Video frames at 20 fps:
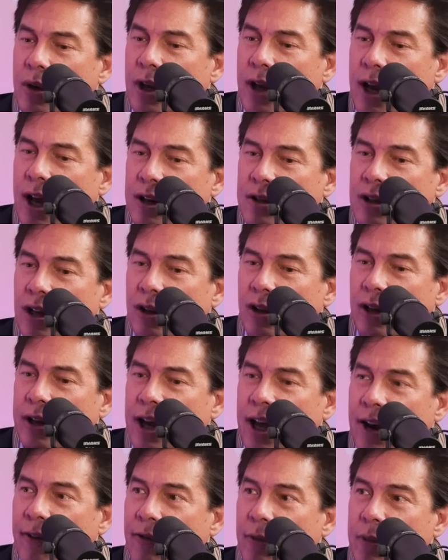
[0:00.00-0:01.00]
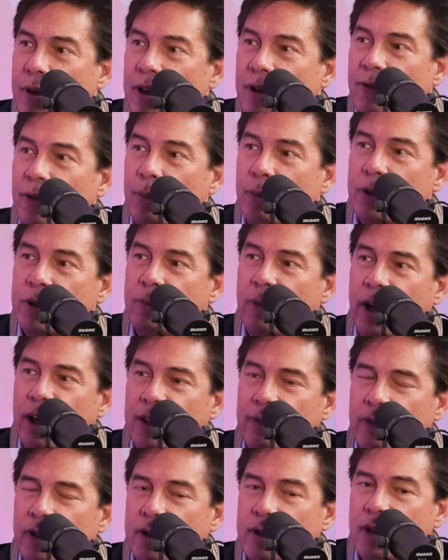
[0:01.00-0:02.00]
can actually look at it from a different
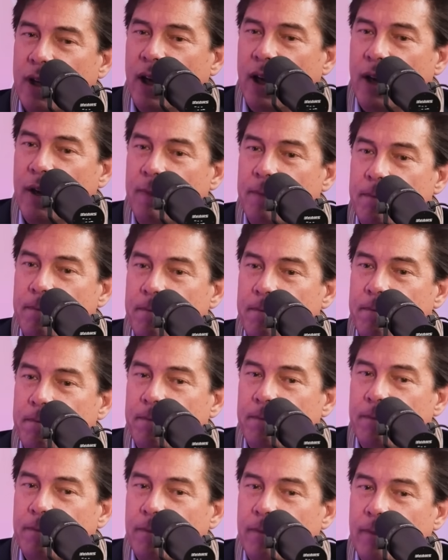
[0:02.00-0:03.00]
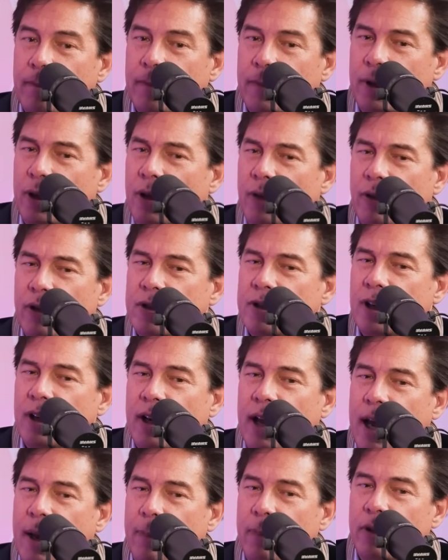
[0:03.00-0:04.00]
perspective and say, the universe
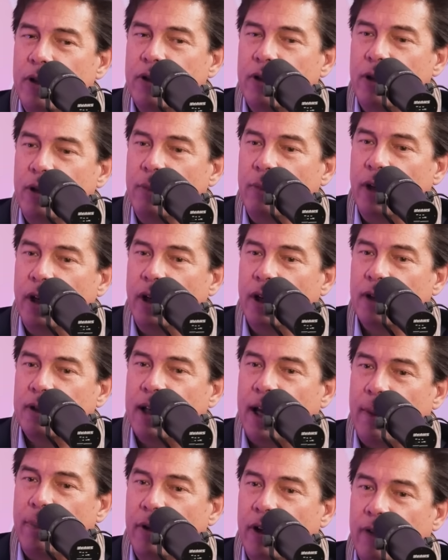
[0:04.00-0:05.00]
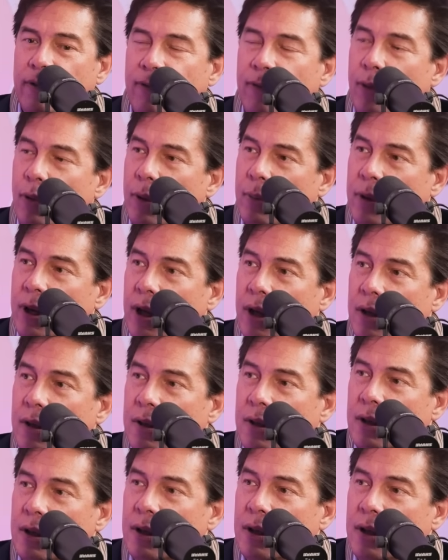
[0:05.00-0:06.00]
didn't happen to me, it's happening for me.
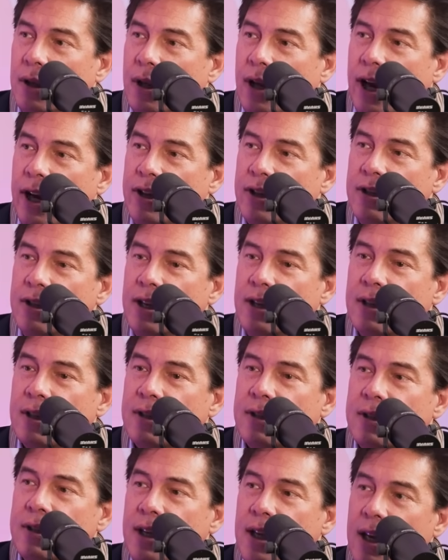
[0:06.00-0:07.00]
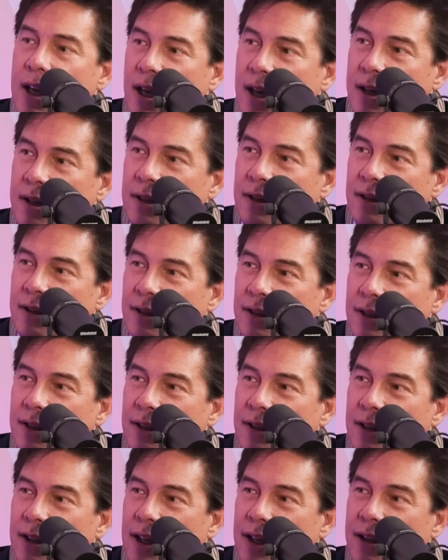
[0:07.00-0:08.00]
I just need to see it
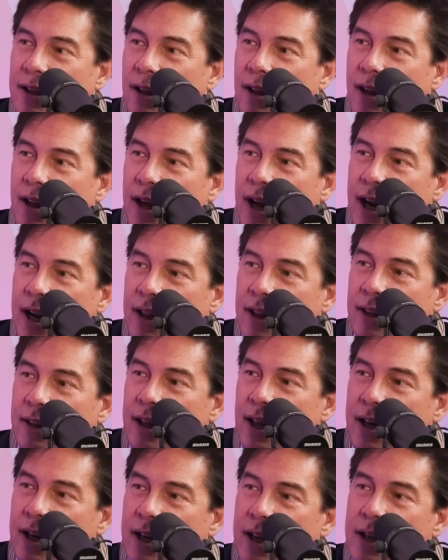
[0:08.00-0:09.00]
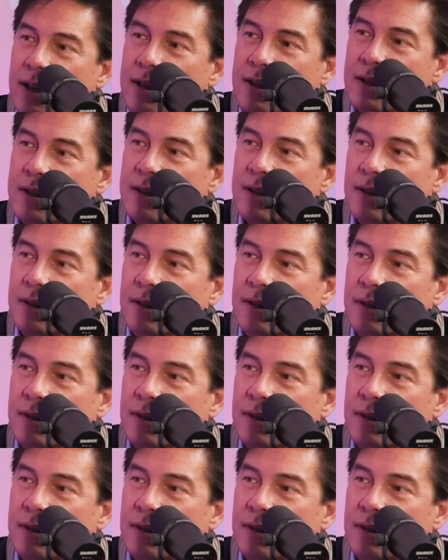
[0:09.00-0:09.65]
in the light that it is.